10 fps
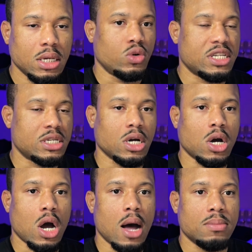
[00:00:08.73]
It's the
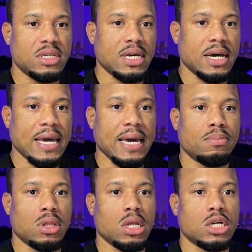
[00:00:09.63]
Comptia A+,
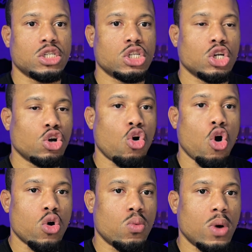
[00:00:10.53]

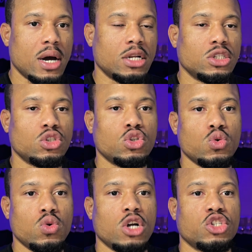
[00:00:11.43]
Core 1
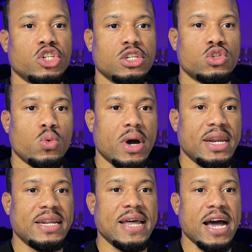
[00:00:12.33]

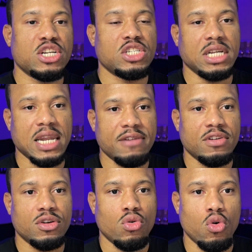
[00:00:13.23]

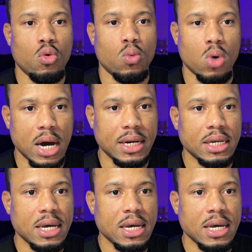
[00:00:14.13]
220-1101